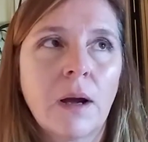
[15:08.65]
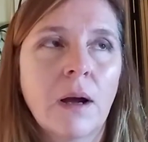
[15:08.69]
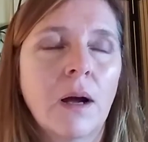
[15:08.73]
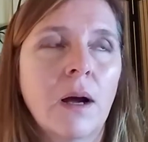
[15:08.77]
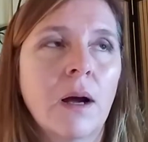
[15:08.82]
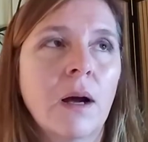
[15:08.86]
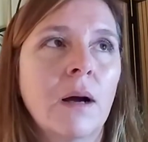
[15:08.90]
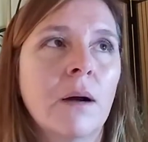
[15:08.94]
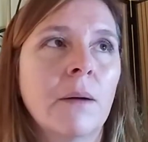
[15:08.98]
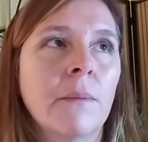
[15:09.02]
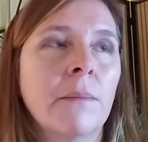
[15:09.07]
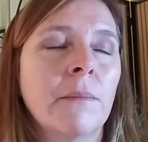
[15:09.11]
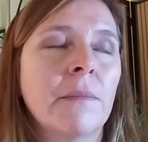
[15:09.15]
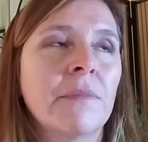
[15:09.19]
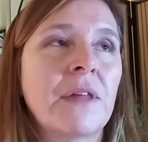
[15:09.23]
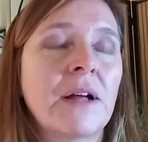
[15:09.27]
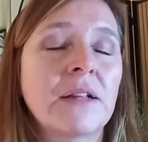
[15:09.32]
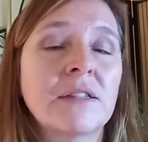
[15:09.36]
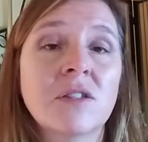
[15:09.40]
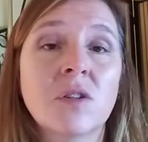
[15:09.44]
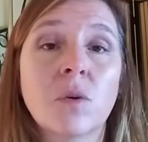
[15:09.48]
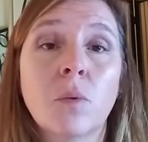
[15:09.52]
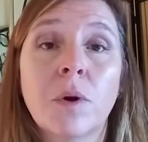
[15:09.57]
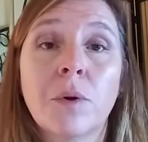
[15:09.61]
Um,
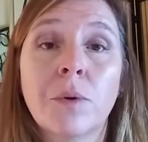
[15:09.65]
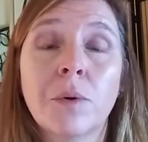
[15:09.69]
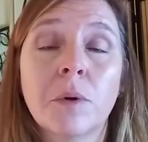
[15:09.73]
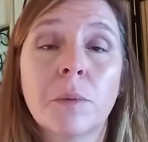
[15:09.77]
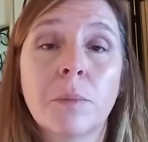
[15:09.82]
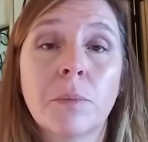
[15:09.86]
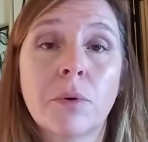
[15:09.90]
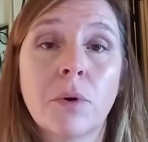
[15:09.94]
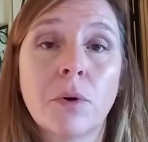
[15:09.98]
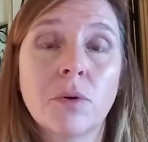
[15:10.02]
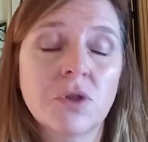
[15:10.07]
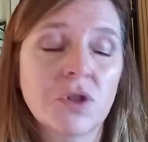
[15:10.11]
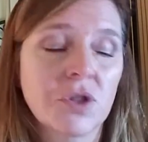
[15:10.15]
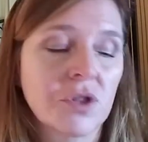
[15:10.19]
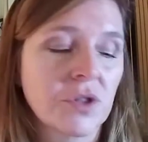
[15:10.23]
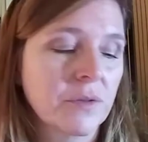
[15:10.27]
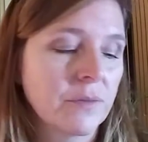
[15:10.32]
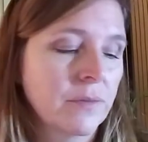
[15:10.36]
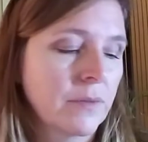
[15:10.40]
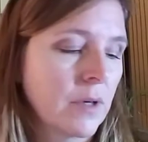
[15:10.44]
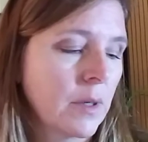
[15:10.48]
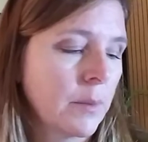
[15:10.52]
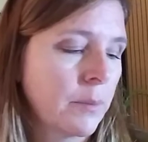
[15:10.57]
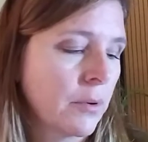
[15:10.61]
that's the way to approach
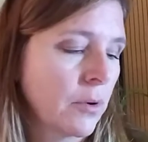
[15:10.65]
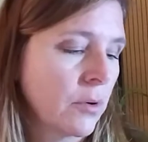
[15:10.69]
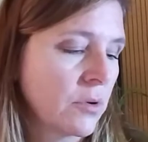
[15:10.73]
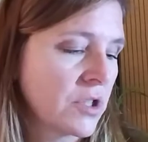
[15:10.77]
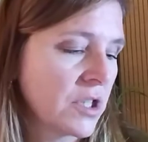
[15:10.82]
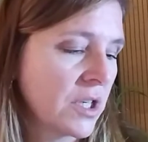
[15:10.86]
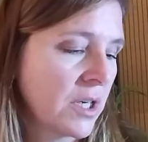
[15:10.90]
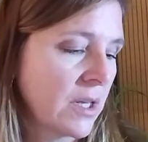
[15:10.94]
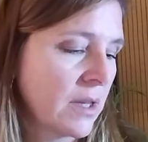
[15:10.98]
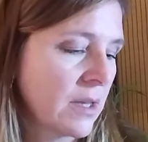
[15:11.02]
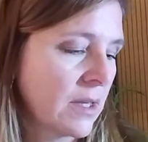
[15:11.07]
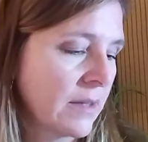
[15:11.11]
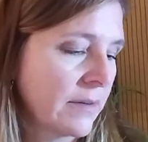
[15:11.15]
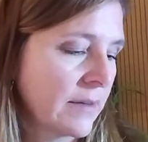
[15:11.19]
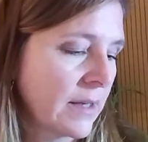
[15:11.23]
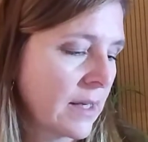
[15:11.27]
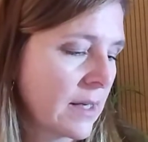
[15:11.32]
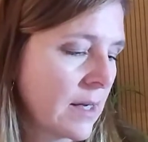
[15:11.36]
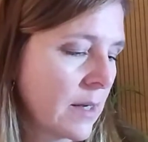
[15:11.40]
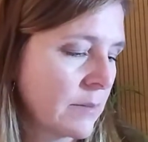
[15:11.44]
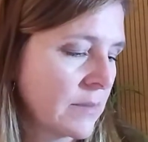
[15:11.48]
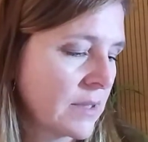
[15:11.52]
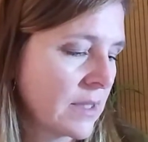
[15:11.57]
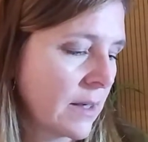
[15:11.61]
approach anything that
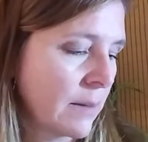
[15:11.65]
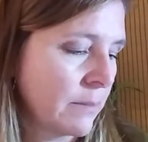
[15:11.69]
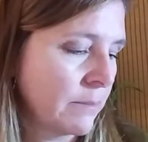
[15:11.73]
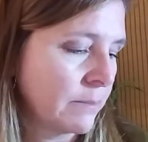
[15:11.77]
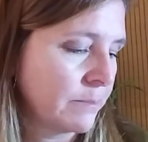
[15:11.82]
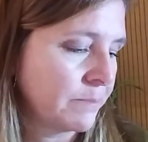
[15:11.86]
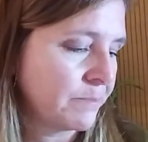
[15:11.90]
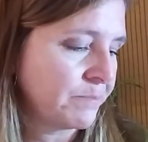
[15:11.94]
comes up.